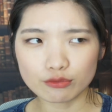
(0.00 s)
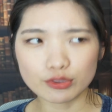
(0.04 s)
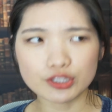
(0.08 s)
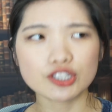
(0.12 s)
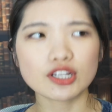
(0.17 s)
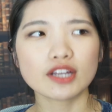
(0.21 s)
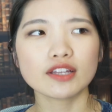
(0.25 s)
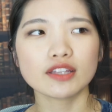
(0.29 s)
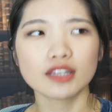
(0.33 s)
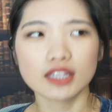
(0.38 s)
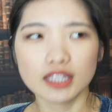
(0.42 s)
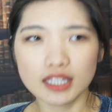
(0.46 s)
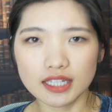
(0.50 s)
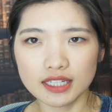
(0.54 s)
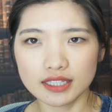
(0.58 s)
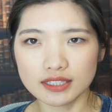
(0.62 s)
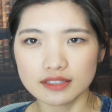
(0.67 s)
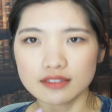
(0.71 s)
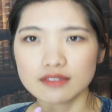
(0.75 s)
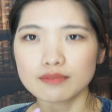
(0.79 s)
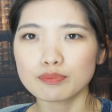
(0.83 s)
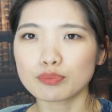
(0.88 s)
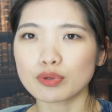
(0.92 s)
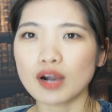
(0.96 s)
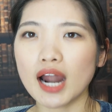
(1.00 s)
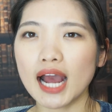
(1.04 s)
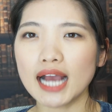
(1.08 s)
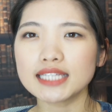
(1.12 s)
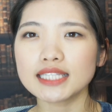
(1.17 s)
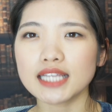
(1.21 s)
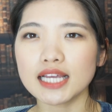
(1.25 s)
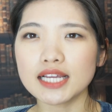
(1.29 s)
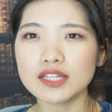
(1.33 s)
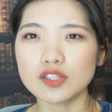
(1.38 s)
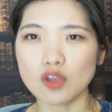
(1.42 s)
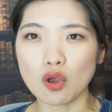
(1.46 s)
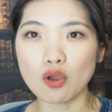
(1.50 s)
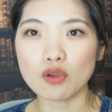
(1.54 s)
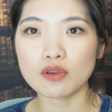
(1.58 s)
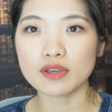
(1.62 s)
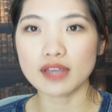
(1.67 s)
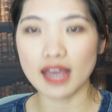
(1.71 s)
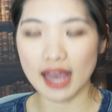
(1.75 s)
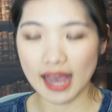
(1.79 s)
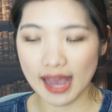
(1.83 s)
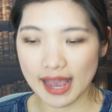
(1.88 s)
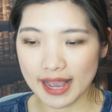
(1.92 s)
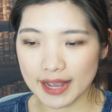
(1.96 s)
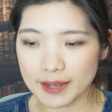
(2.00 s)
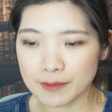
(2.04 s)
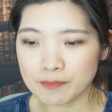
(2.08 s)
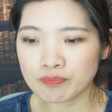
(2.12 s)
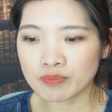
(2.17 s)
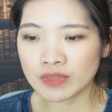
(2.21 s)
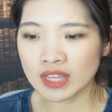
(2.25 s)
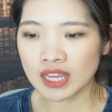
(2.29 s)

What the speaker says: which I think the price is okay.